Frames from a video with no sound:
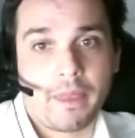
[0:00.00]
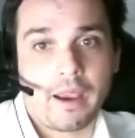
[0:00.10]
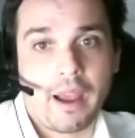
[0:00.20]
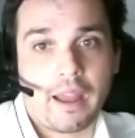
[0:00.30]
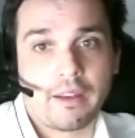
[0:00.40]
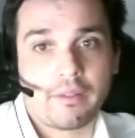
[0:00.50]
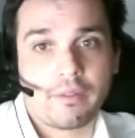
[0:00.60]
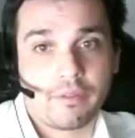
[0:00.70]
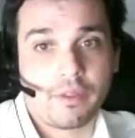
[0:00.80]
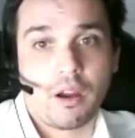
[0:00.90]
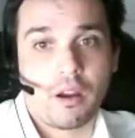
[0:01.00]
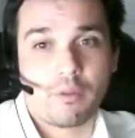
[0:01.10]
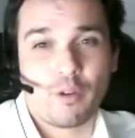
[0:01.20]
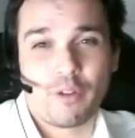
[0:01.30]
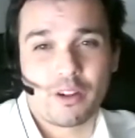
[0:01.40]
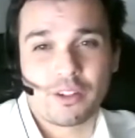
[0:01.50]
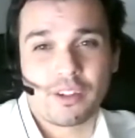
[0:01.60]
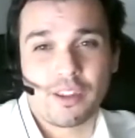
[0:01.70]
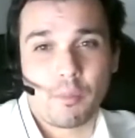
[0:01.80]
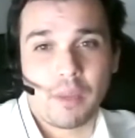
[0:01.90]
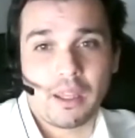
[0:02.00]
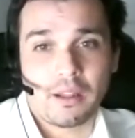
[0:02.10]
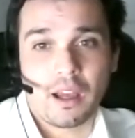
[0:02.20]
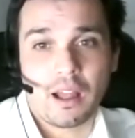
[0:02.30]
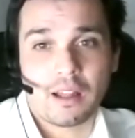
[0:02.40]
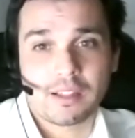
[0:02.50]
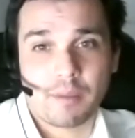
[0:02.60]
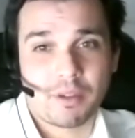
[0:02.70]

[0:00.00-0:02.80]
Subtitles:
kind of a reversion to the mean concept.